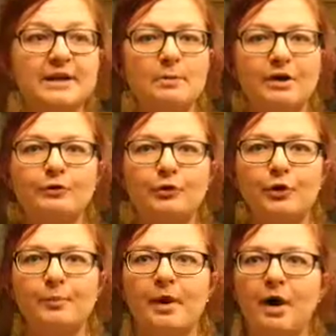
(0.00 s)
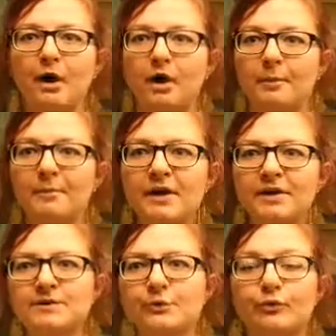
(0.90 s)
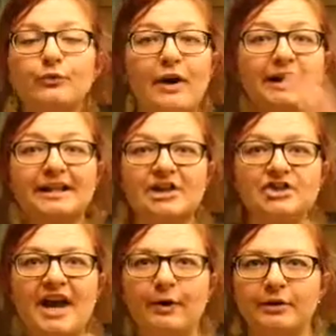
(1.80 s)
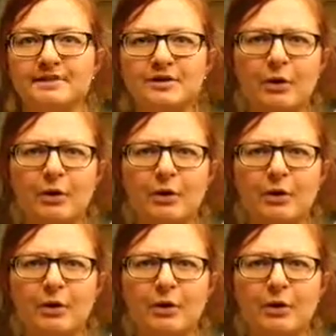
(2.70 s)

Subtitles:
coming from sort of Frankish areas.